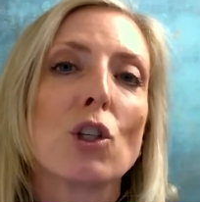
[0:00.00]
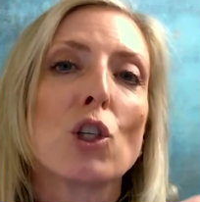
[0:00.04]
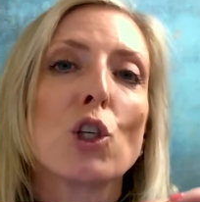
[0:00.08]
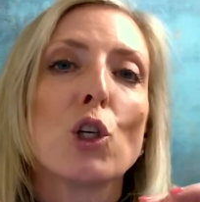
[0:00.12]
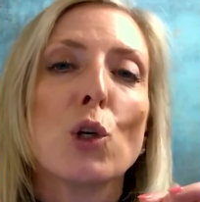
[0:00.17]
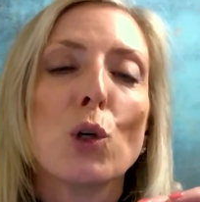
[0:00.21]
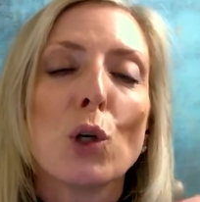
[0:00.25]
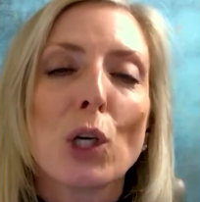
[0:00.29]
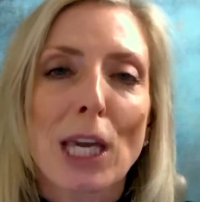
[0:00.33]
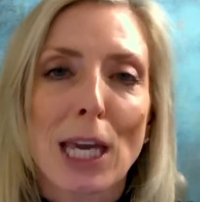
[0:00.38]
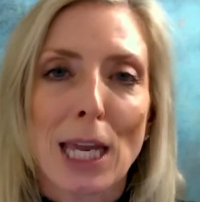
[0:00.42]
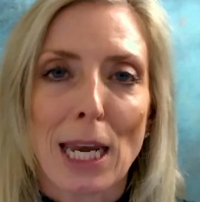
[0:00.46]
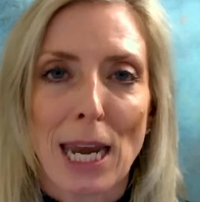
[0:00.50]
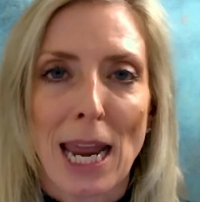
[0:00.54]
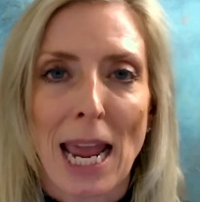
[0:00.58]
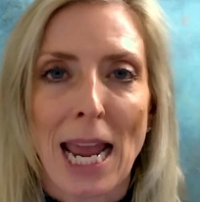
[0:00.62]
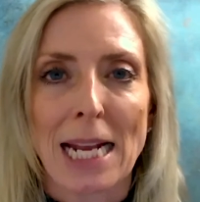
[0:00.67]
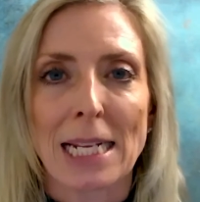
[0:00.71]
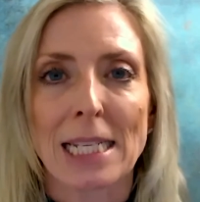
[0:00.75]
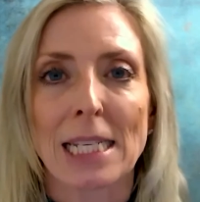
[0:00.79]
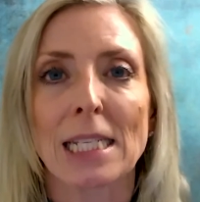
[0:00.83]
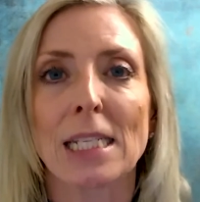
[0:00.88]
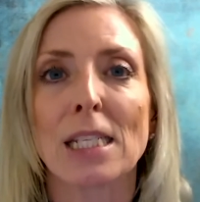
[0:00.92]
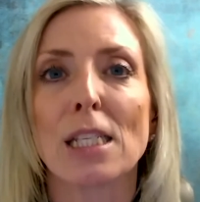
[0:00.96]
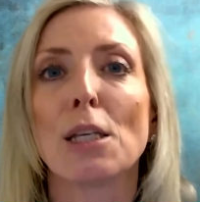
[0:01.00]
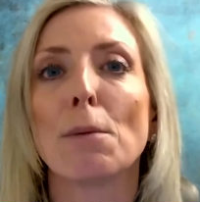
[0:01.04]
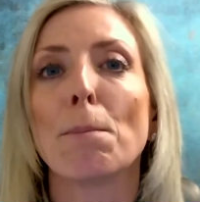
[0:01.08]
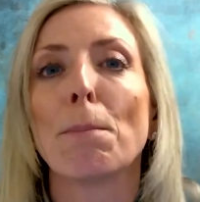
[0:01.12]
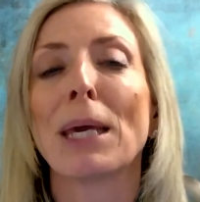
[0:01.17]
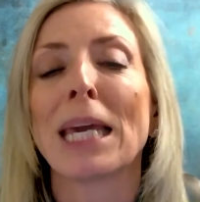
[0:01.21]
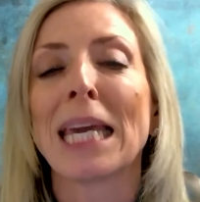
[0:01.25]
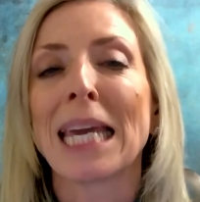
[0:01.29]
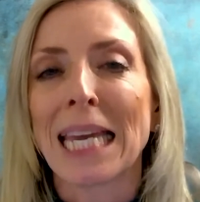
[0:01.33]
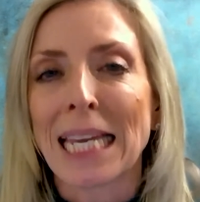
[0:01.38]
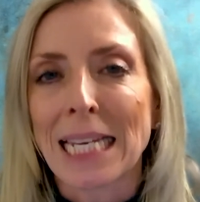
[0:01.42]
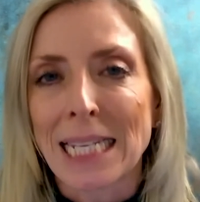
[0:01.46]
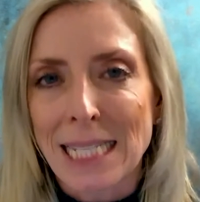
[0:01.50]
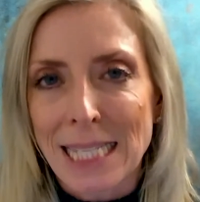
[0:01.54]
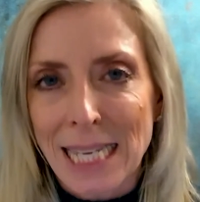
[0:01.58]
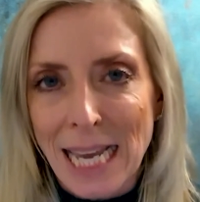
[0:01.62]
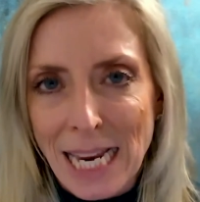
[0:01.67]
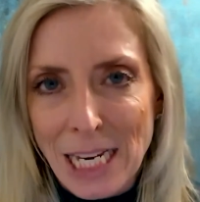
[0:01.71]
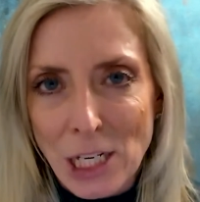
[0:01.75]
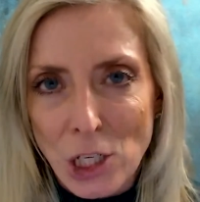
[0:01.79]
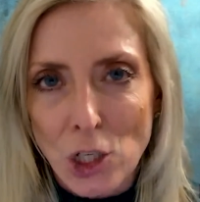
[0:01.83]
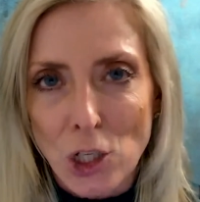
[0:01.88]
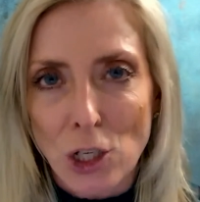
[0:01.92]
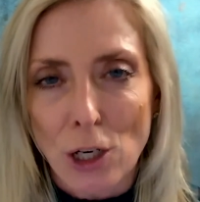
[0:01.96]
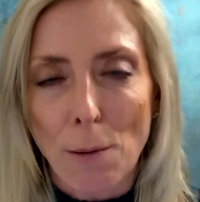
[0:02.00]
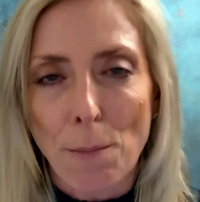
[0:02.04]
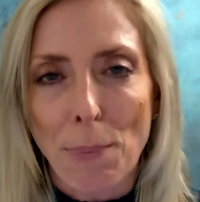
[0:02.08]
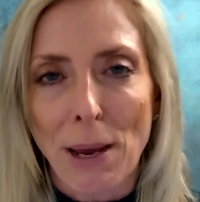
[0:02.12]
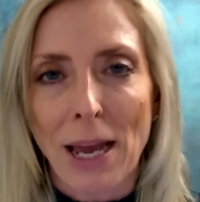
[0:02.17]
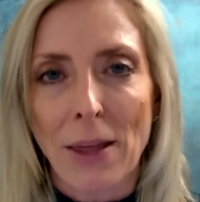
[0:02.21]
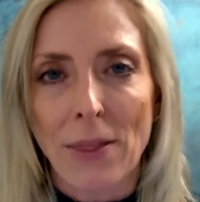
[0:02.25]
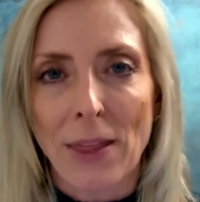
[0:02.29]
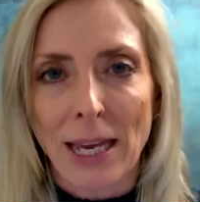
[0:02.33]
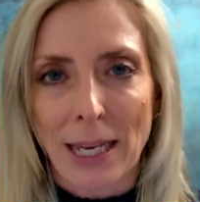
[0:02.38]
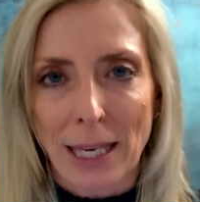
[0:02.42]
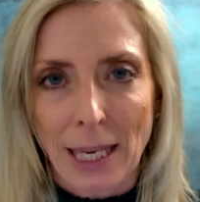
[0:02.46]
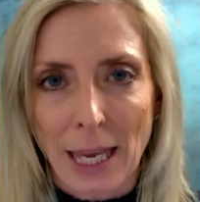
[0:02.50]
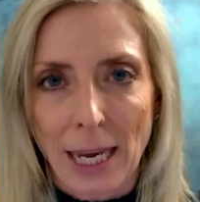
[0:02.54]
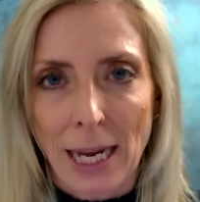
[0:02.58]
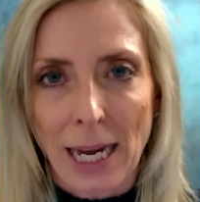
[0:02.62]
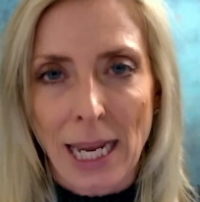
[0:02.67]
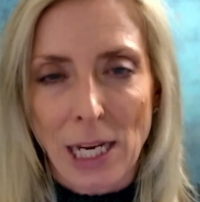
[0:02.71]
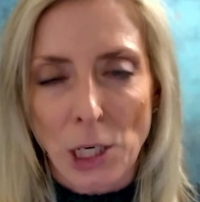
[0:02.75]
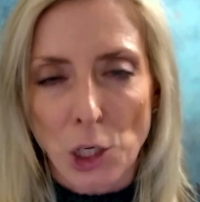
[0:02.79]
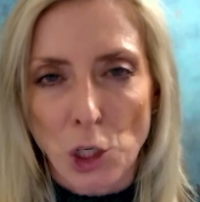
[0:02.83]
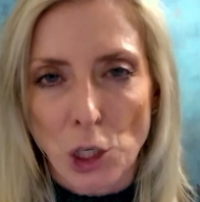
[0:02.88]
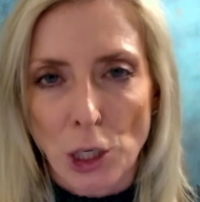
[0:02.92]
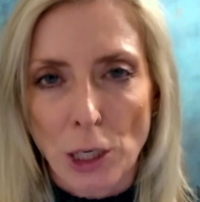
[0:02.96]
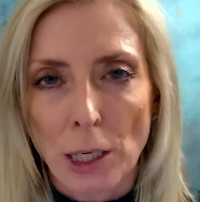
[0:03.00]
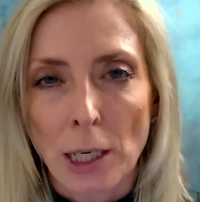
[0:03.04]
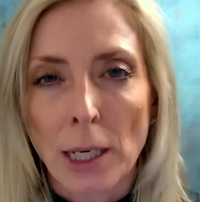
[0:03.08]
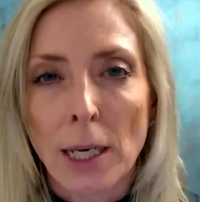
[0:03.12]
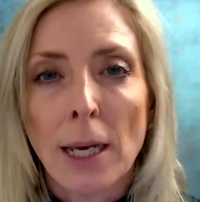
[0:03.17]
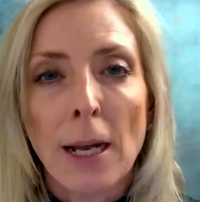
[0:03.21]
to connect, and to be intentional about that connection.